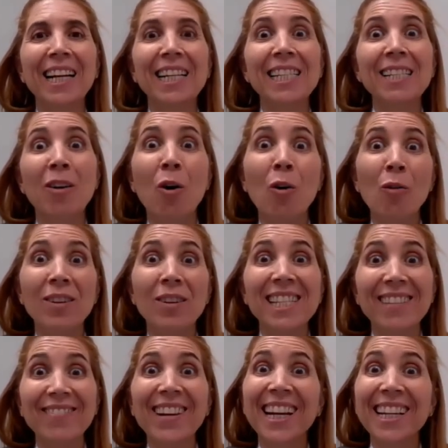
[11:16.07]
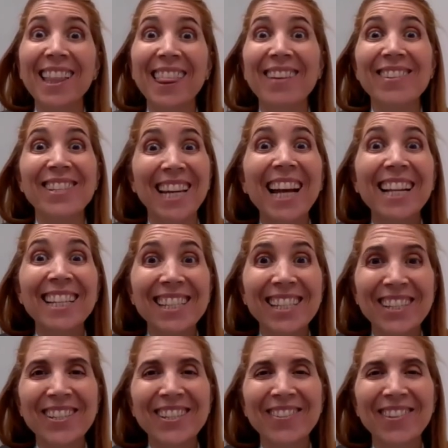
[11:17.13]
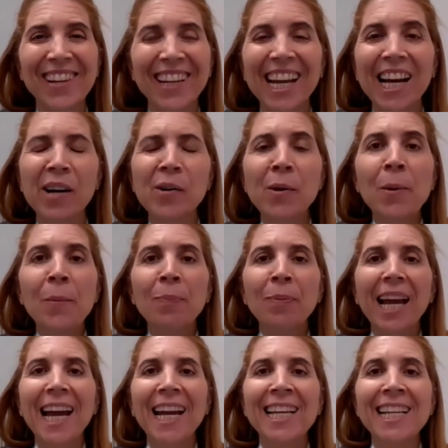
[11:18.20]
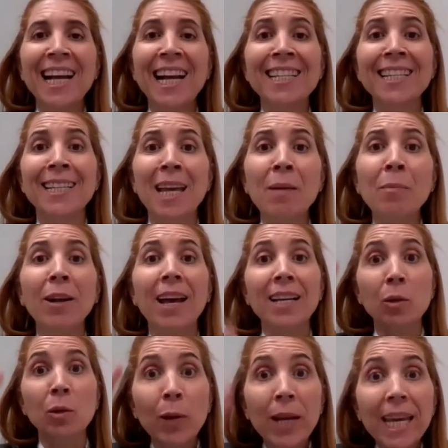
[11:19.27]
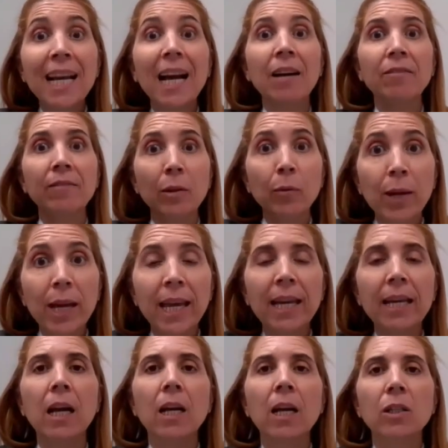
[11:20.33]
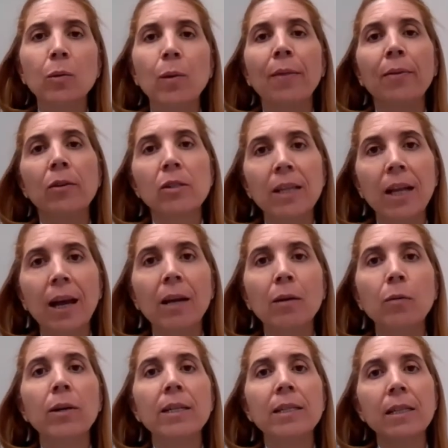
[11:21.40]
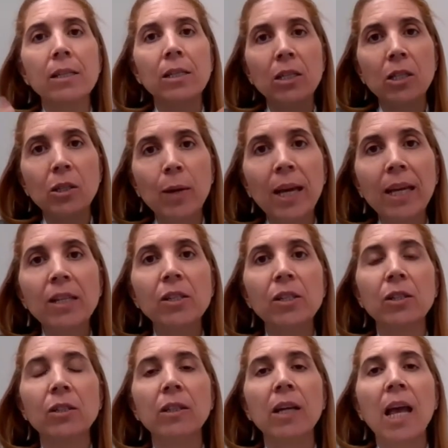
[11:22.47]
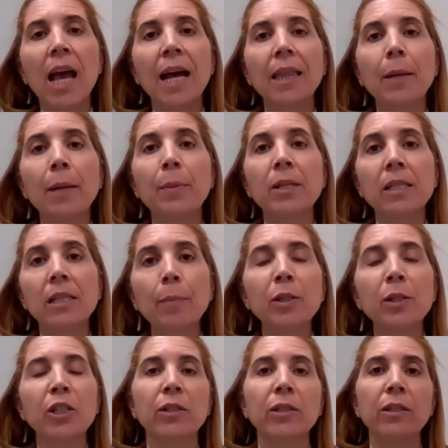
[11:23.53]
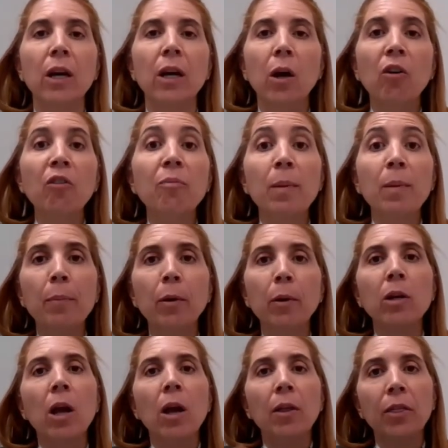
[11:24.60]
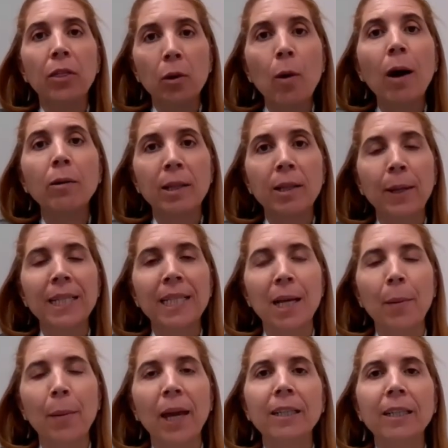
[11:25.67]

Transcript: over 700,000 answers right now, and it has enabled us week after week to understand what is the situation and the perception of people throughout the pandemic.